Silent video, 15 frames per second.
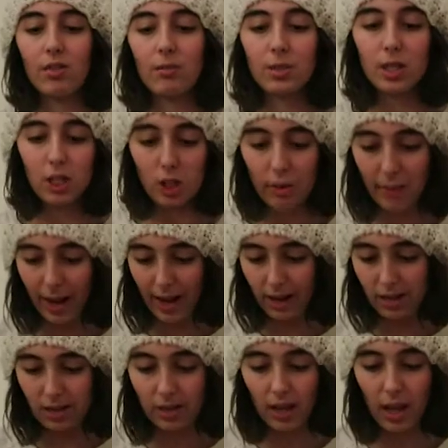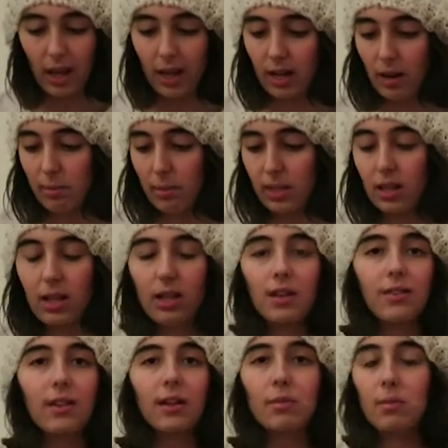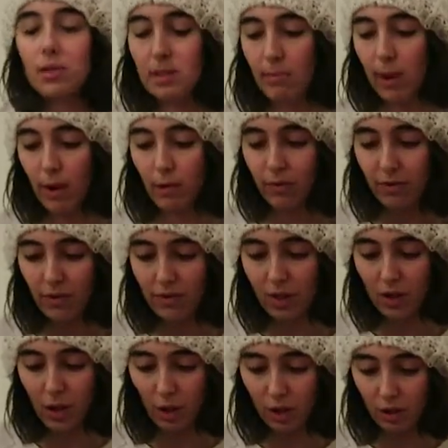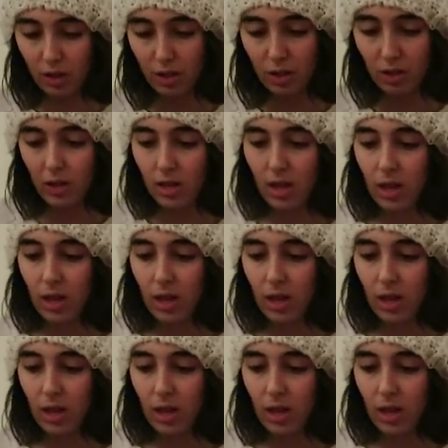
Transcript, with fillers: from TJ Maxx, and I believe it was about $50.